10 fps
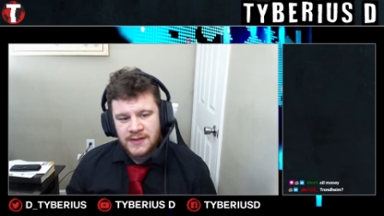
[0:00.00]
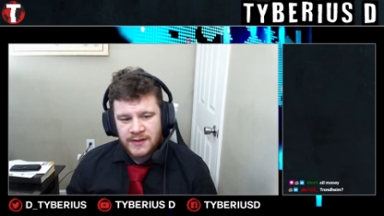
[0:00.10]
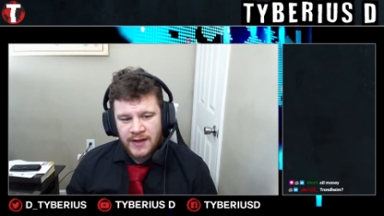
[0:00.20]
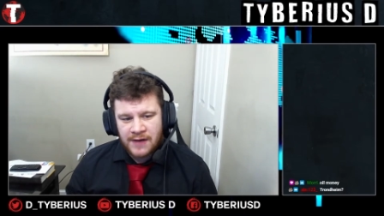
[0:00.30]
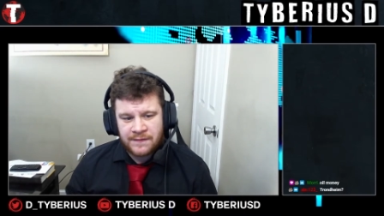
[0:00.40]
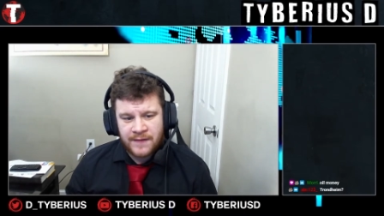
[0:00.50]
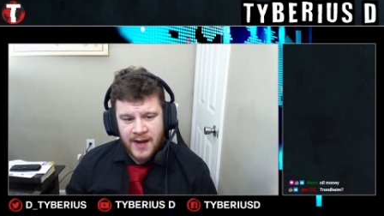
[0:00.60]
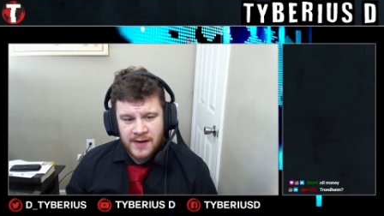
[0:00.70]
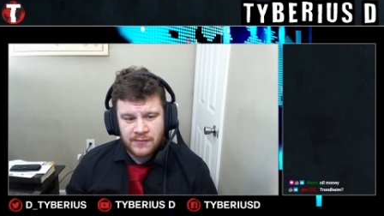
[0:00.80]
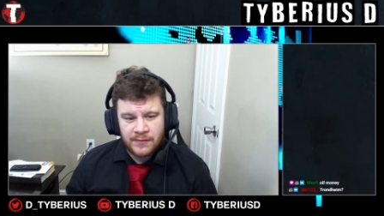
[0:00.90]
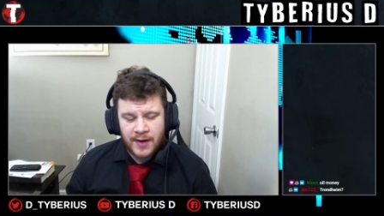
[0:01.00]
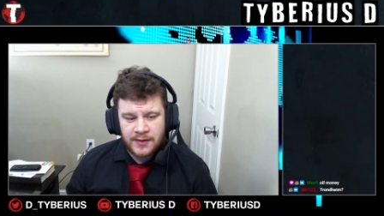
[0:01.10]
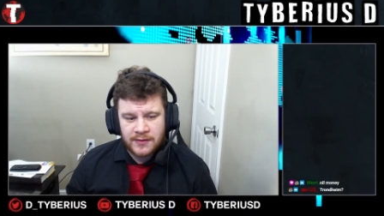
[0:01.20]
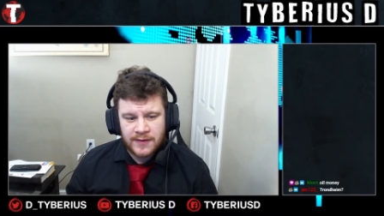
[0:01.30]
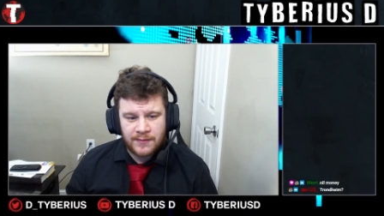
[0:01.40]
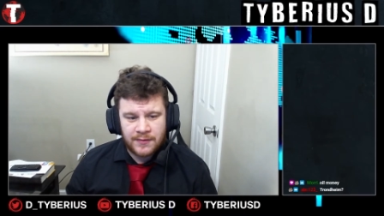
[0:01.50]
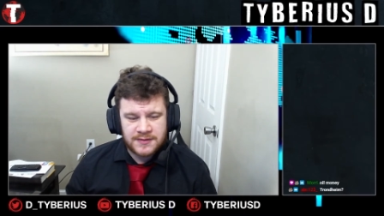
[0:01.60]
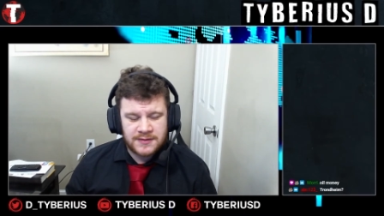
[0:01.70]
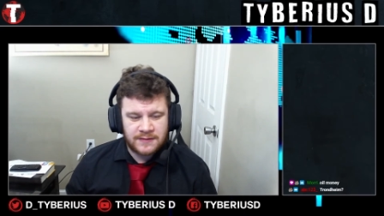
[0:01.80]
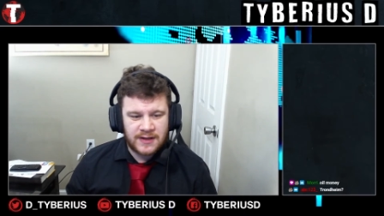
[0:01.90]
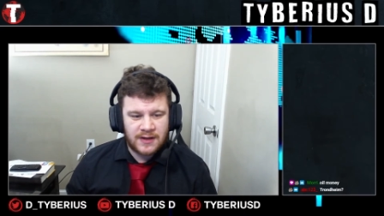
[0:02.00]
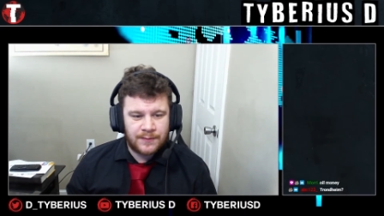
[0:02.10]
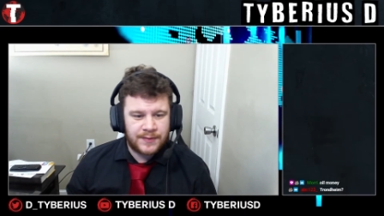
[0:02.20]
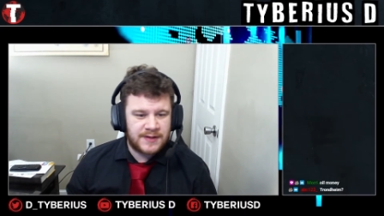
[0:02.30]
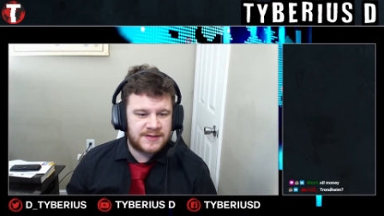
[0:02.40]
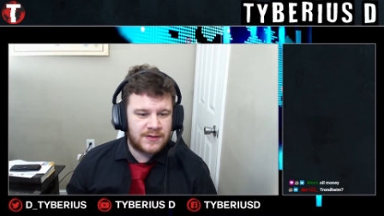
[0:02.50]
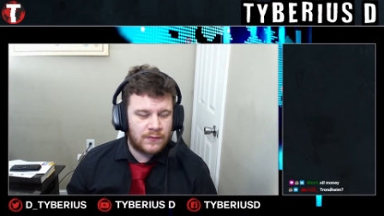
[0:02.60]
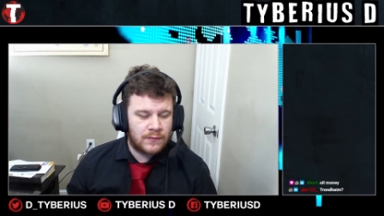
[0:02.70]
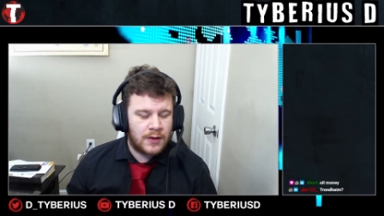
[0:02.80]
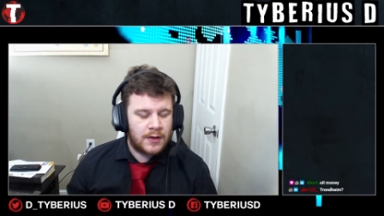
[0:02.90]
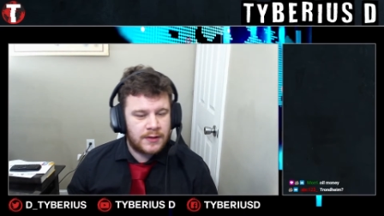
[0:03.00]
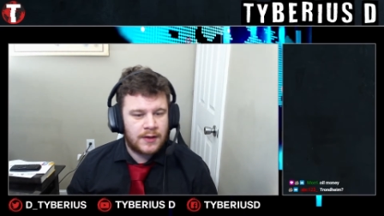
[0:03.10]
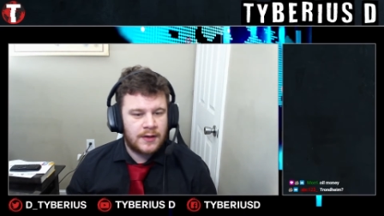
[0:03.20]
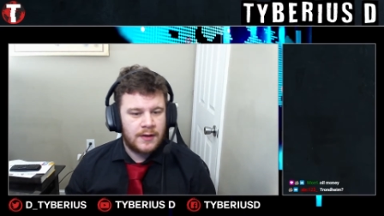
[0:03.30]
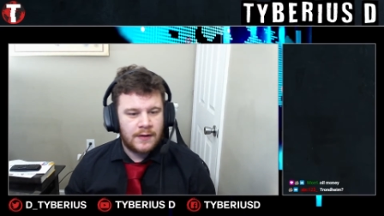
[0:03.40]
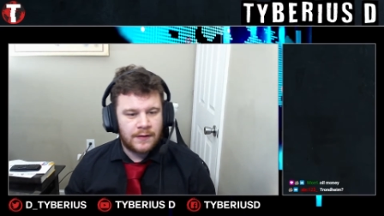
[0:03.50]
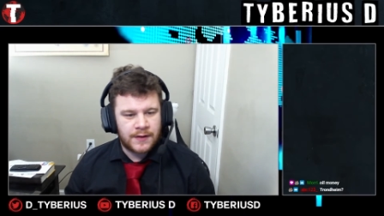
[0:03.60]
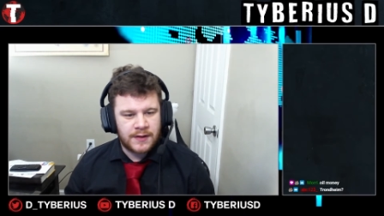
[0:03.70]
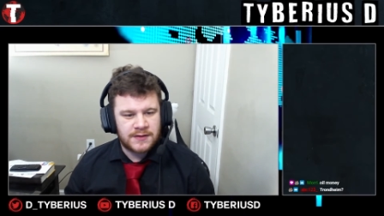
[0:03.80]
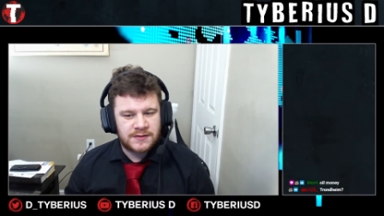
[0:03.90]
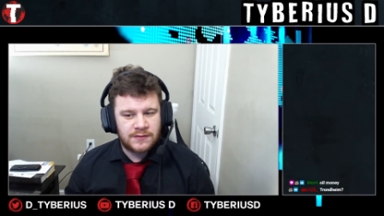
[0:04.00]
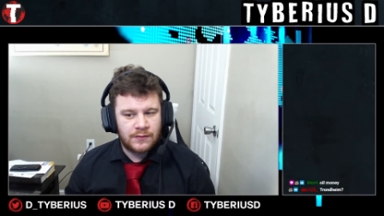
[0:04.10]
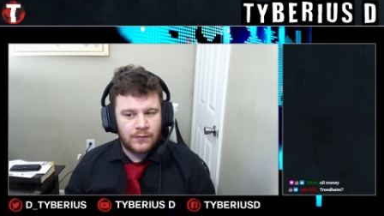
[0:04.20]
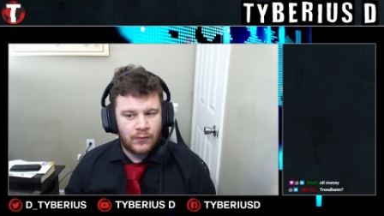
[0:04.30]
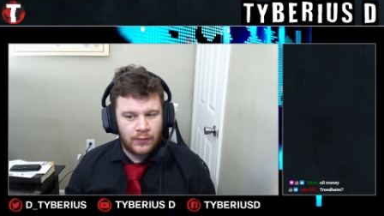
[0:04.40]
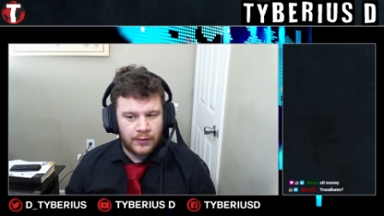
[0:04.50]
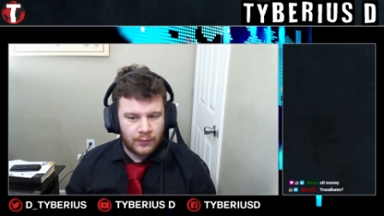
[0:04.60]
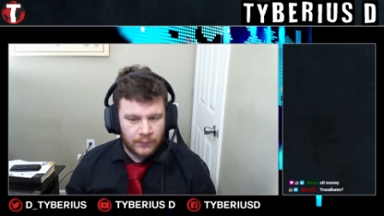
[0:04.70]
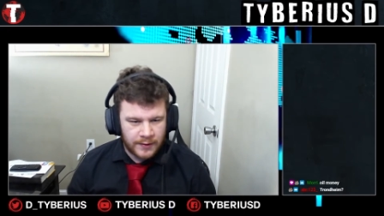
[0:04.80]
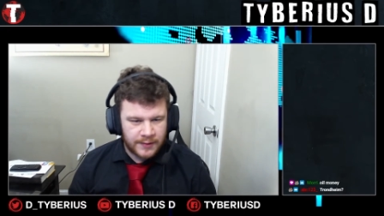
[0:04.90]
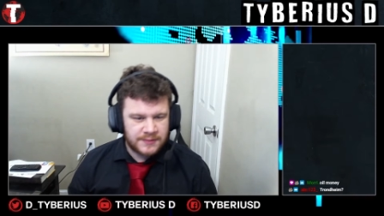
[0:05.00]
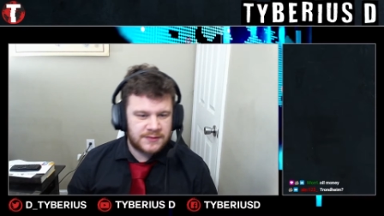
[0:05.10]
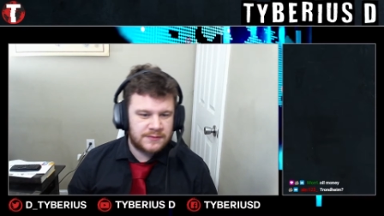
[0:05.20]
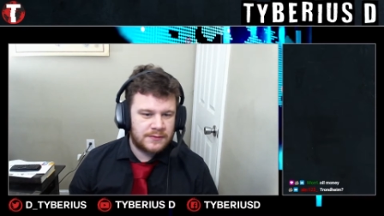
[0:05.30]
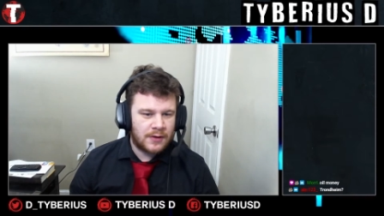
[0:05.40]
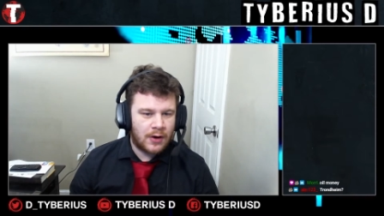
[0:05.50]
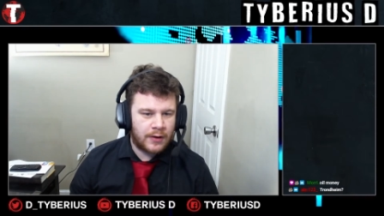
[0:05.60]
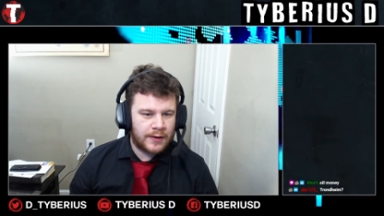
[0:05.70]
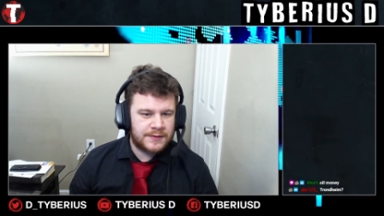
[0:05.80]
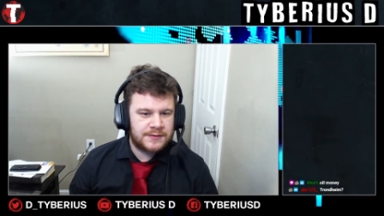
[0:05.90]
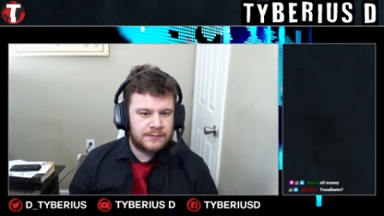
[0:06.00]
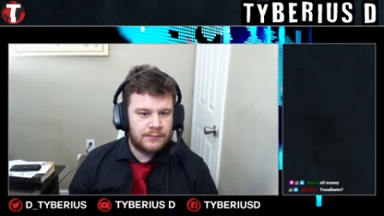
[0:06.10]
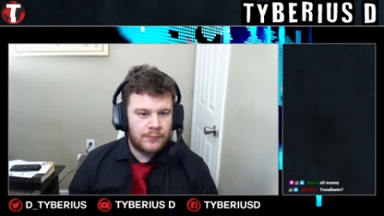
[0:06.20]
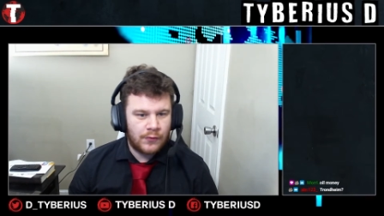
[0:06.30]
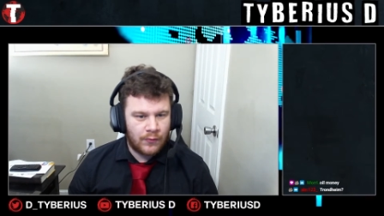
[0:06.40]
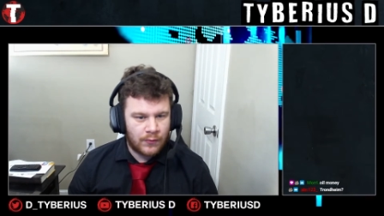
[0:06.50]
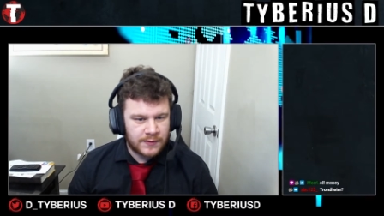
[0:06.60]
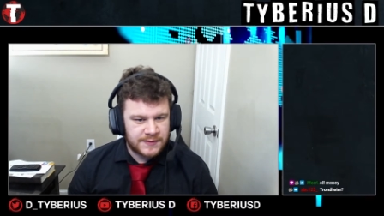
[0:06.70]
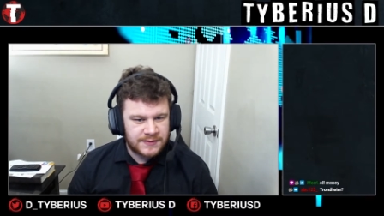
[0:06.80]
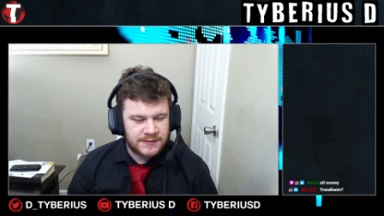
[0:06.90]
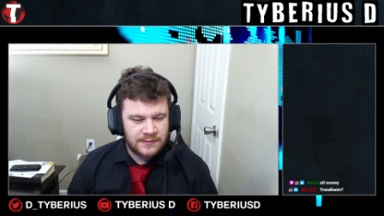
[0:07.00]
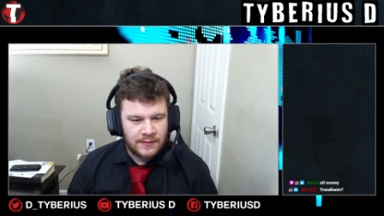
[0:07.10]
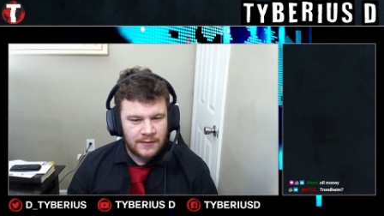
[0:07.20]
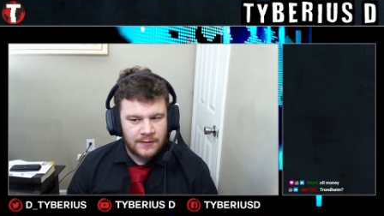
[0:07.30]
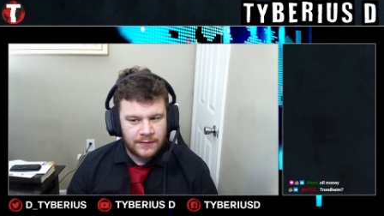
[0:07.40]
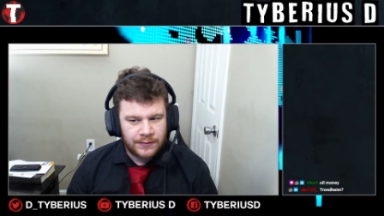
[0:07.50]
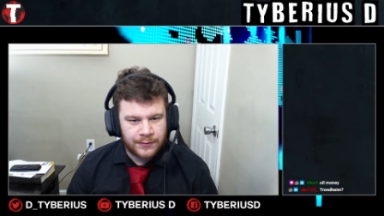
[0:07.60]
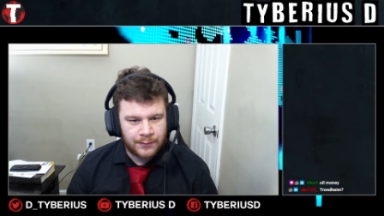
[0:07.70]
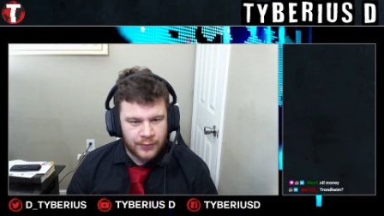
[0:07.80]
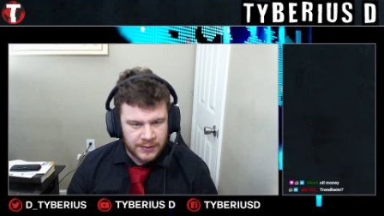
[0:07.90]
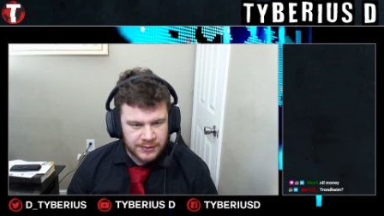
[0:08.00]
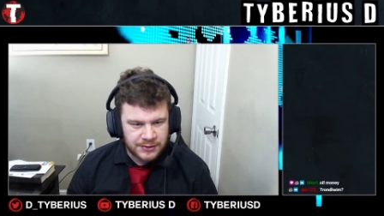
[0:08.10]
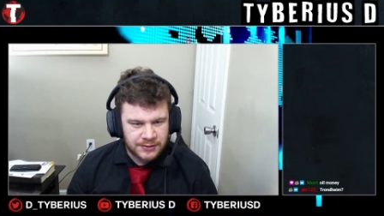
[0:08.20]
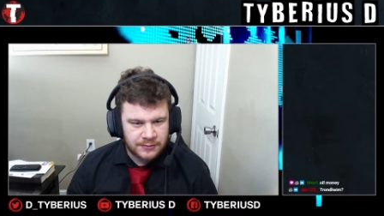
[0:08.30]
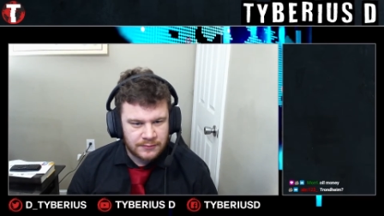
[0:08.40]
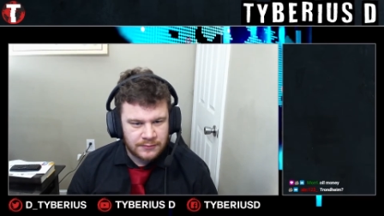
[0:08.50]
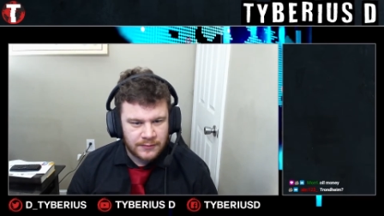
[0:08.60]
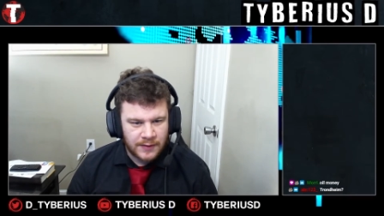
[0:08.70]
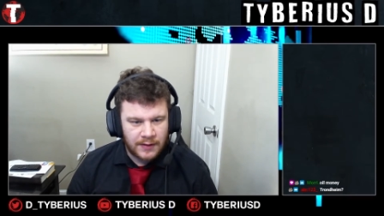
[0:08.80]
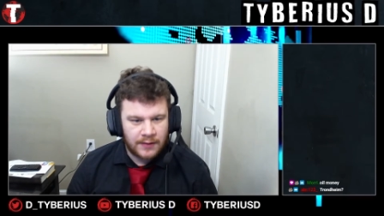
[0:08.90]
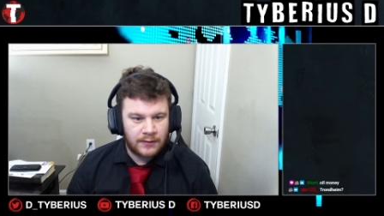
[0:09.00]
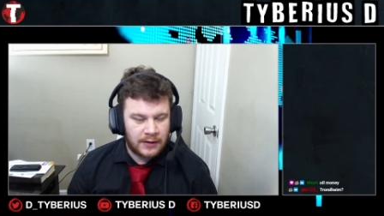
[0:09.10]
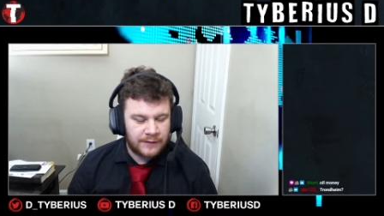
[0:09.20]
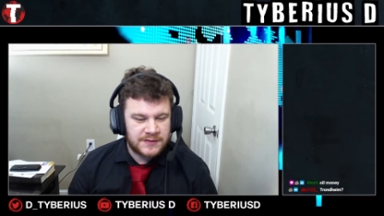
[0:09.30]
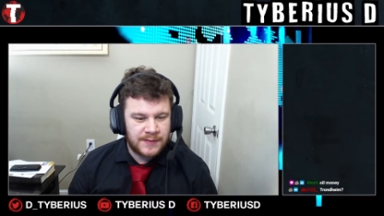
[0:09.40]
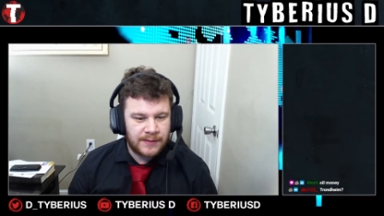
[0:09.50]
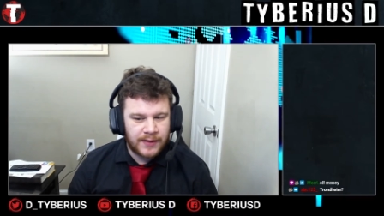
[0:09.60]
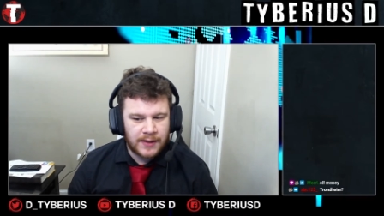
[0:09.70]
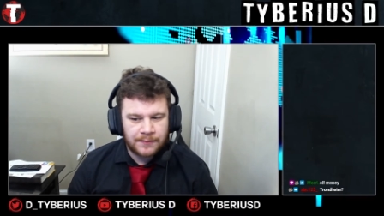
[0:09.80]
In fact, reminder that most of the companies that run these oil rigs aren't Norse. They're British. A lot of it's BP.